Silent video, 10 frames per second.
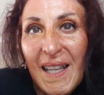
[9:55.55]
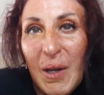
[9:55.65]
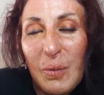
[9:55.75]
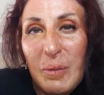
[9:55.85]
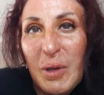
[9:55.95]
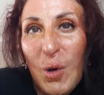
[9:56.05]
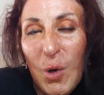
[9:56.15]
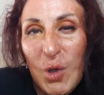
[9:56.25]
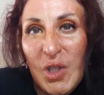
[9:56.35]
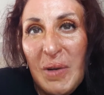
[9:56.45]
it would be
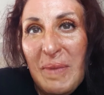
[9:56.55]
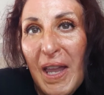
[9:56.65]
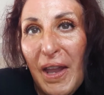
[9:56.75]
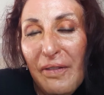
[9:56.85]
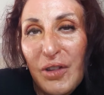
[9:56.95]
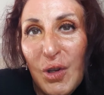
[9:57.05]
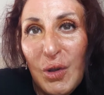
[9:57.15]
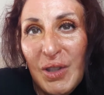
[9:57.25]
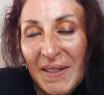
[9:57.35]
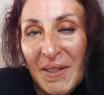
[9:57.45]
awesome if you
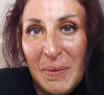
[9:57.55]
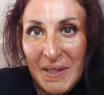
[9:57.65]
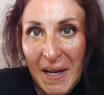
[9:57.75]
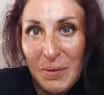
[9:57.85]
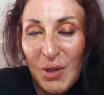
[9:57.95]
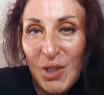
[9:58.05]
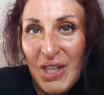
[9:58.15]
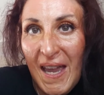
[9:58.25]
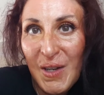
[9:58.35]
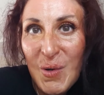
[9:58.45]
did subscribe to the
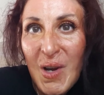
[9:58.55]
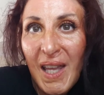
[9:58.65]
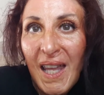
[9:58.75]
channel,